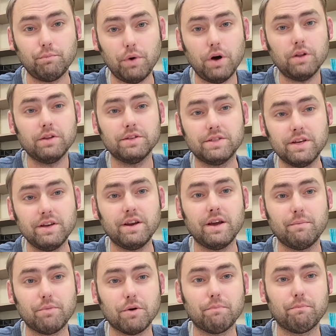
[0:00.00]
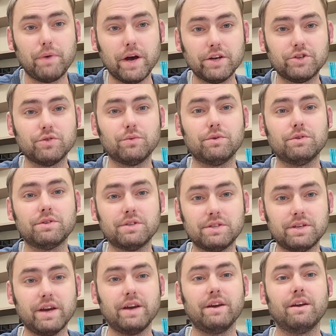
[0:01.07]
Paul is in a perpetual
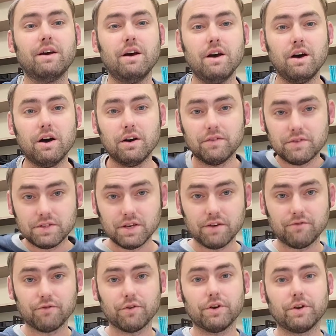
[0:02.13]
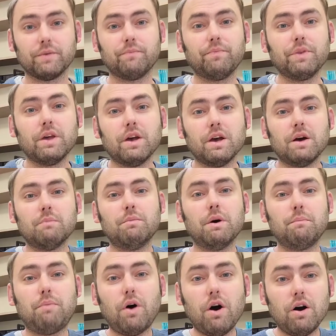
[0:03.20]
state of suffering.
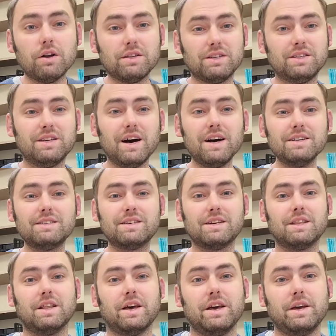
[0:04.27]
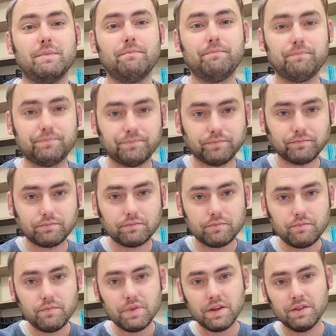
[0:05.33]
But Paul does claim
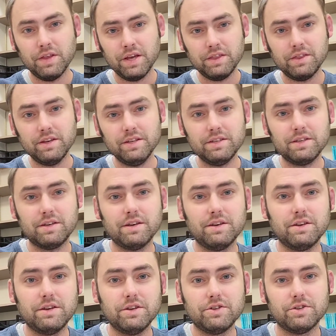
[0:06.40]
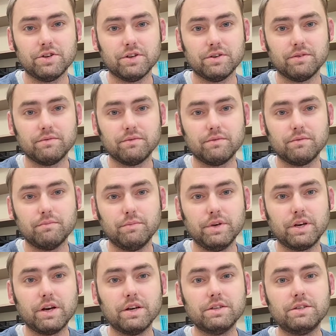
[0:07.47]
that this condition,
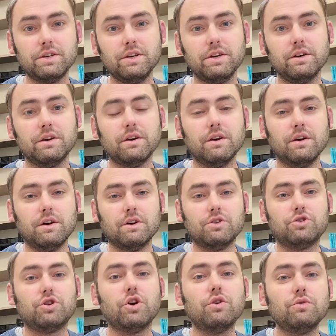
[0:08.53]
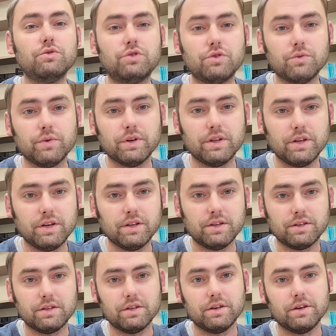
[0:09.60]
because he chose to
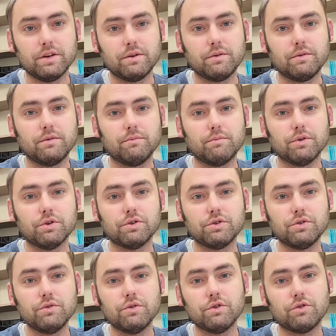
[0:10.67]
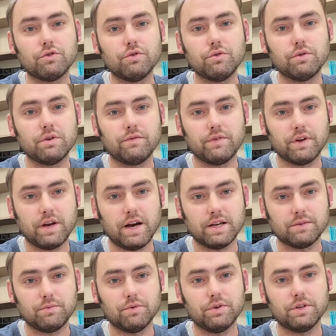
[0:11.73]
relentlessly pursue the truth of the
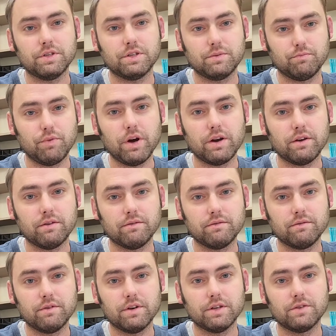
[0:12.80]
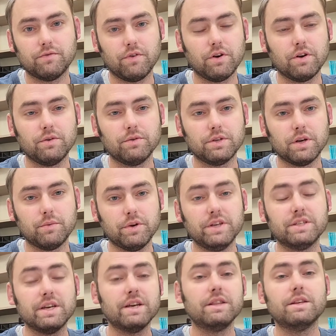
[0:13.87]
gospel and spread it as far as he was able.
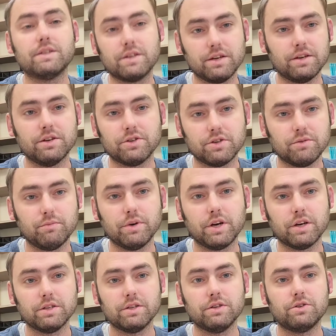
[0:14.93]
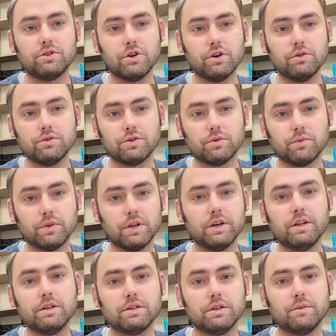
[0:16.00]
He's in this condition because he chose to
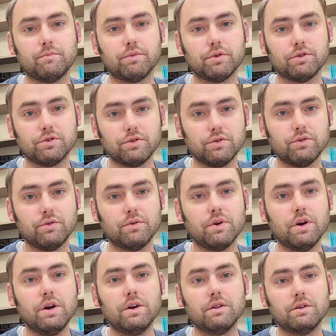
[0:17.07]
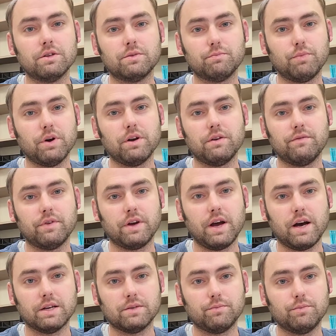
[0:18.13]
relentlessly pursue the spread of the
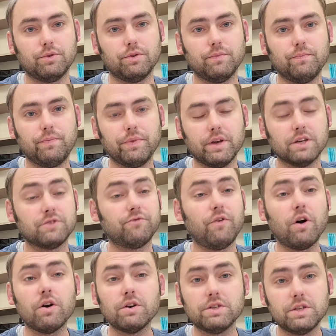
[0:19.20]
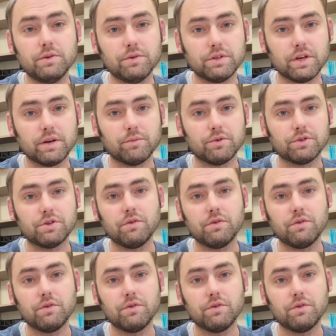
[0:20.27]
gospel as far as he was able.